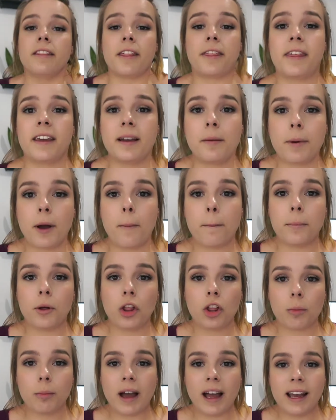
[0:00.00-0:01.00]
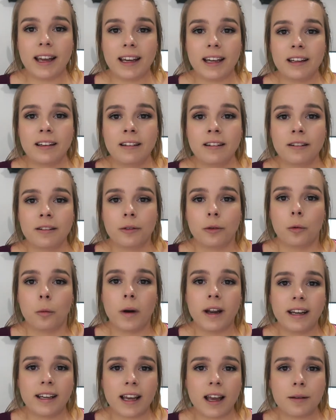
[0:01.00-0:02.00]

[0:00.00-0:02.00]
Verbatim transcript: The thing about bulk buying when it